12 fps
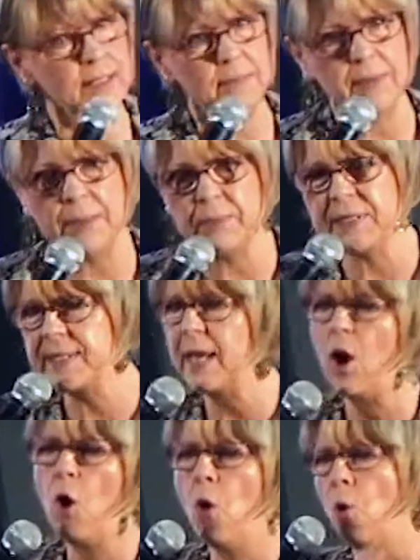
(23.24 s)
and people say,
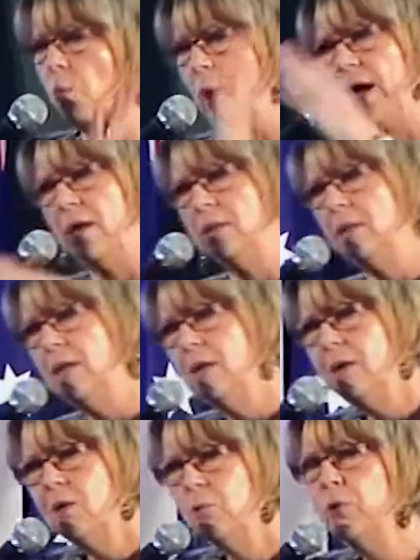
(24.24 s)
oh, well,
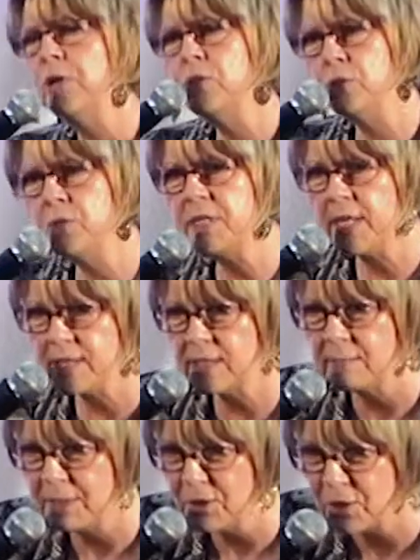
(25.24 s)
we're a New
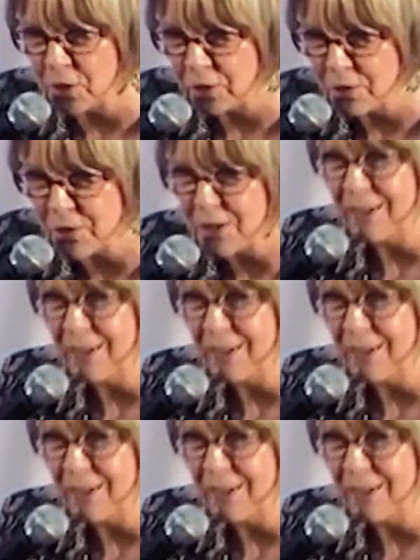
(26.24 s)
Testament church.